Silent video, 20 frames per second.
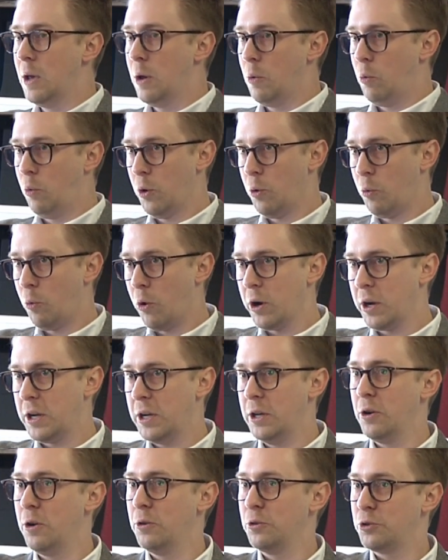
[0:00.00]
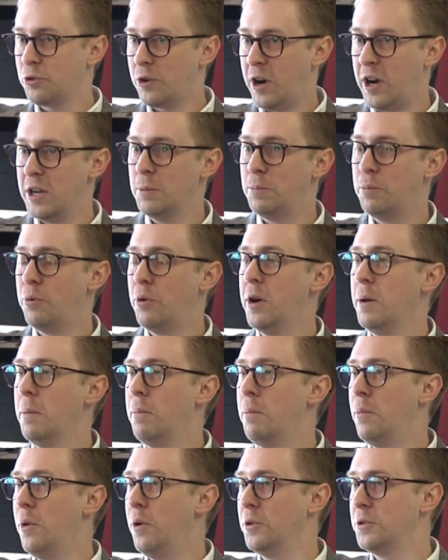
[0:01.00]
We're working on trying to put
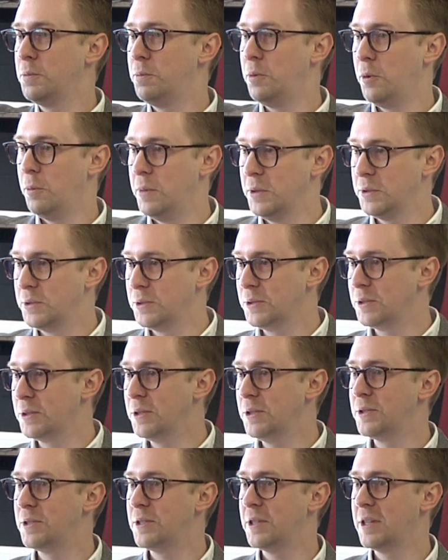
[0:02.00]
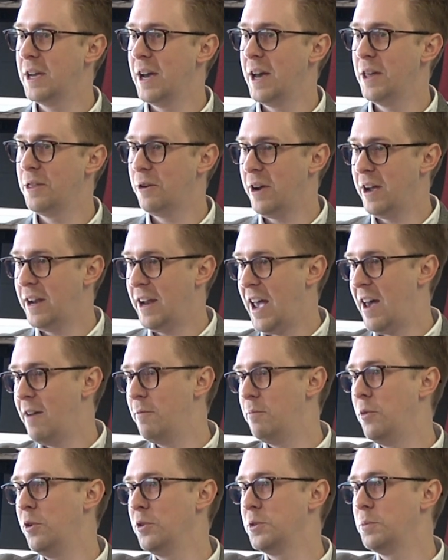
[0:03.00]
multiple businesses together and
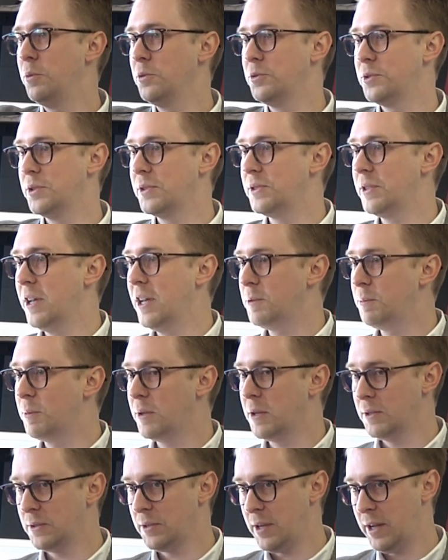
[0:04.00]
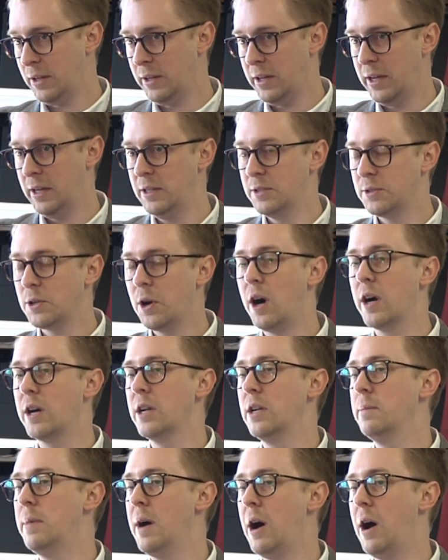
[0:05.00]
have multiple success, because like Laney's
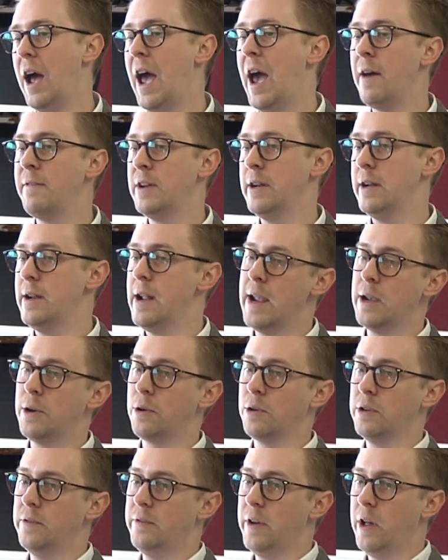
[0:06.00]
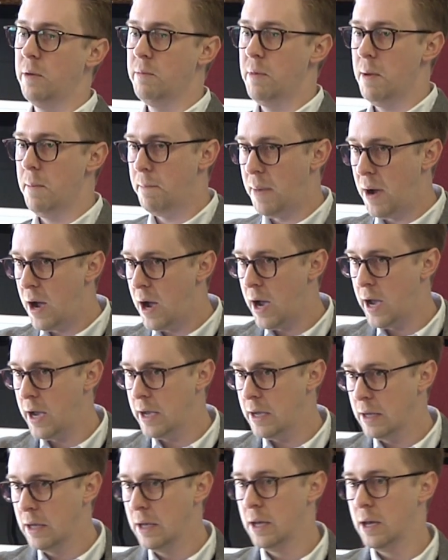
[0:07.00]
talking about, having an anchor development
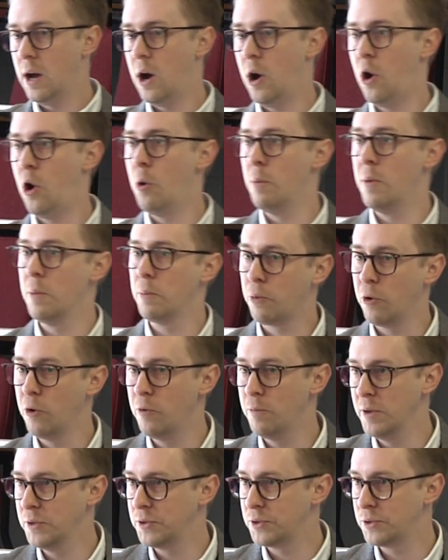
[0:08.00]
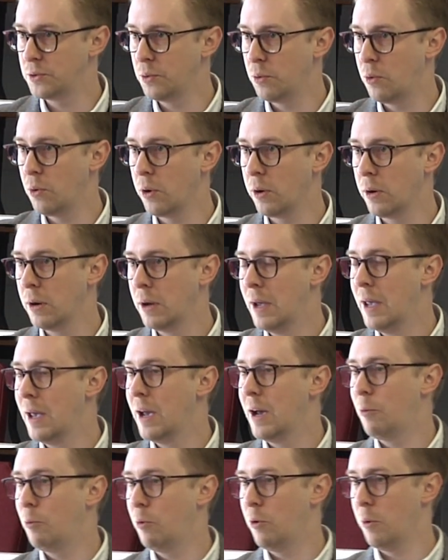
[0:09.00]
by a home improvement store,
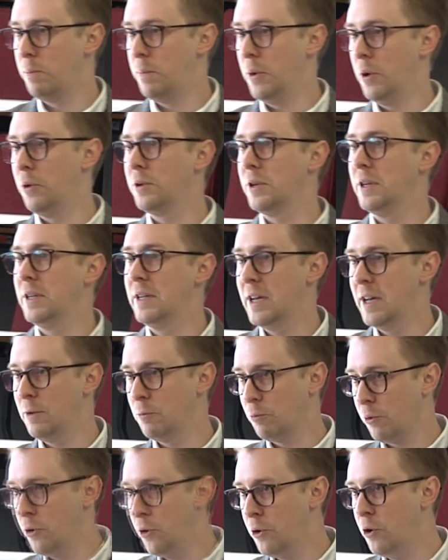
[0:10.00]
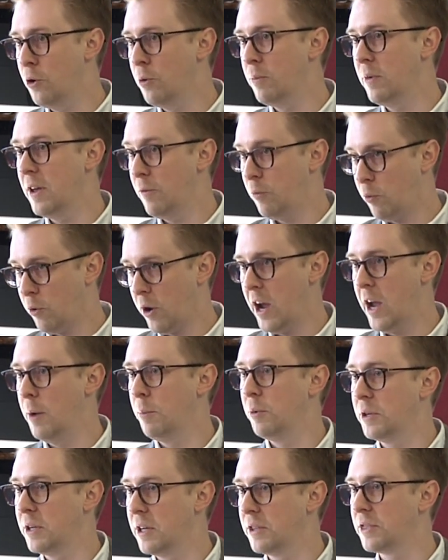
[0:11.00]
we're building room, if we're
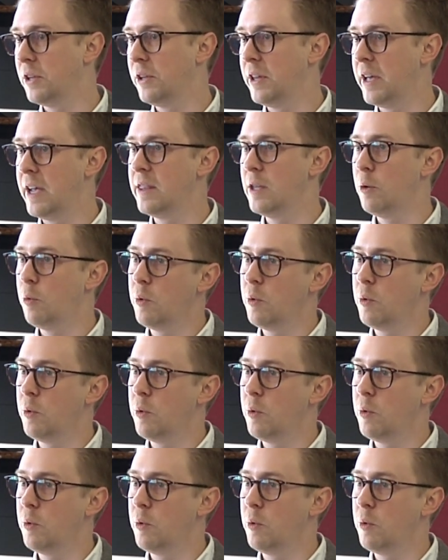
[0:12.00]
able to get the land that